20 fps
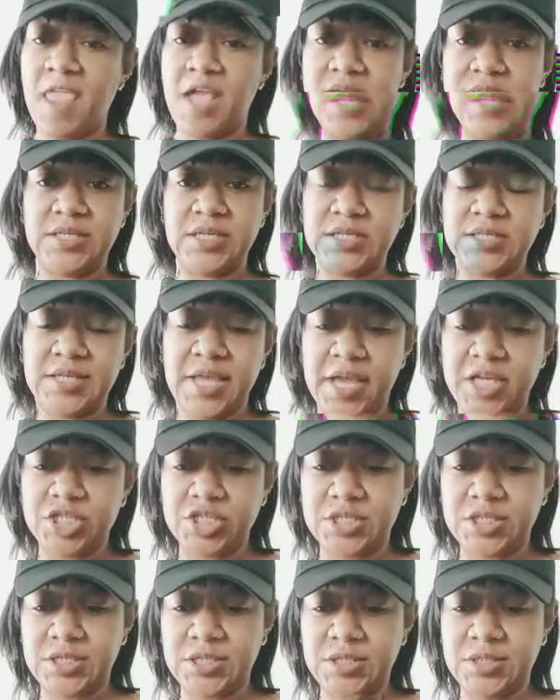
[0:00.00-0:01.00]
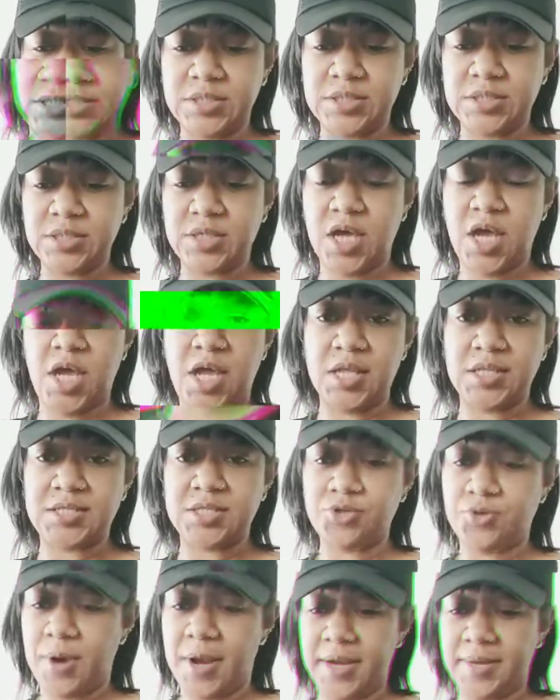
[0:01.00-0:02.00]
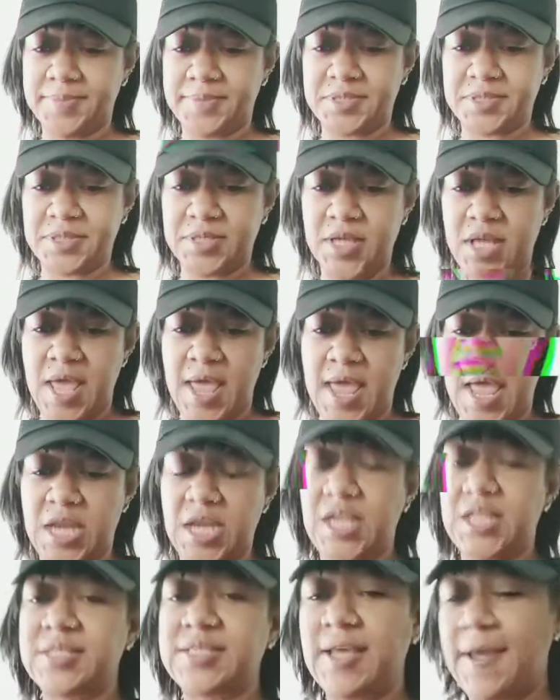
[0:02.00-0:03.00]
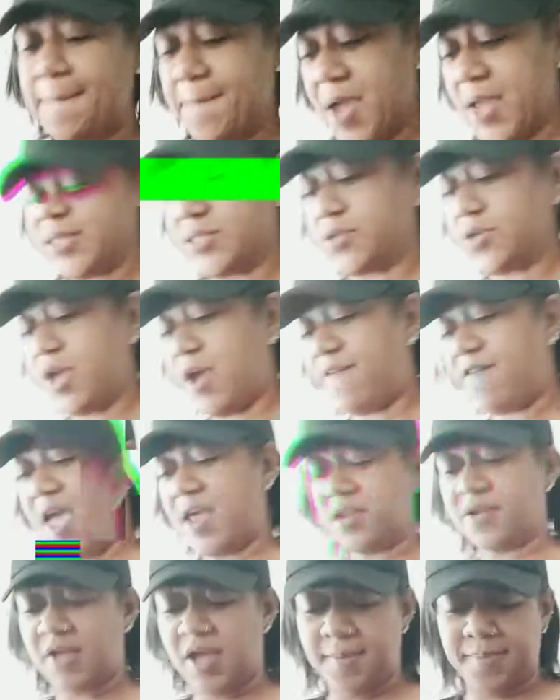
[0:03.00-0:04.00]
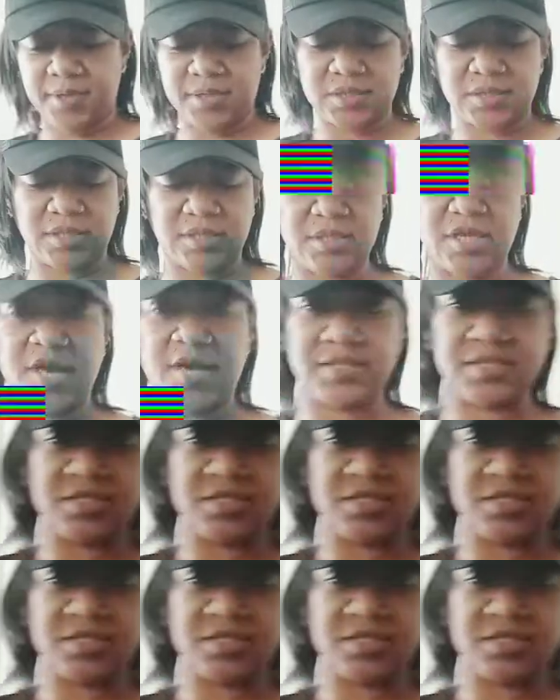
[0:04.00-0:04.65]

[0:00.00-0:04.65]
C-sections, cuts, scrapes, and insect bites. So yeah, I've had a couple of cuts